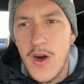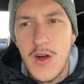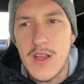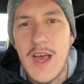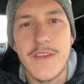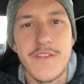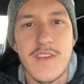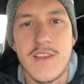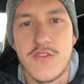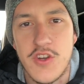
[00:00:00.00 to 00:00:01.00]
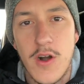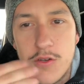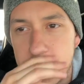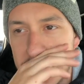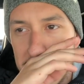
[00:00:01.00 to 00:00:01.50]
All I see is
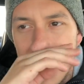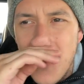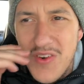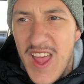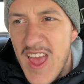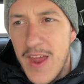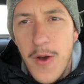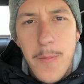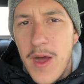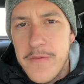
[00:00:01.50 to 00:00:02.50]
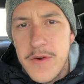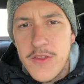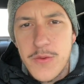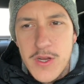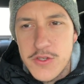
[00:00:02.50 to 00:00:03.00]
Chargers on the road, and all my
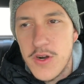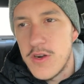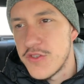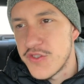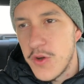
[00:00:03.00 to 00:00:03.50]
friends want Chargers.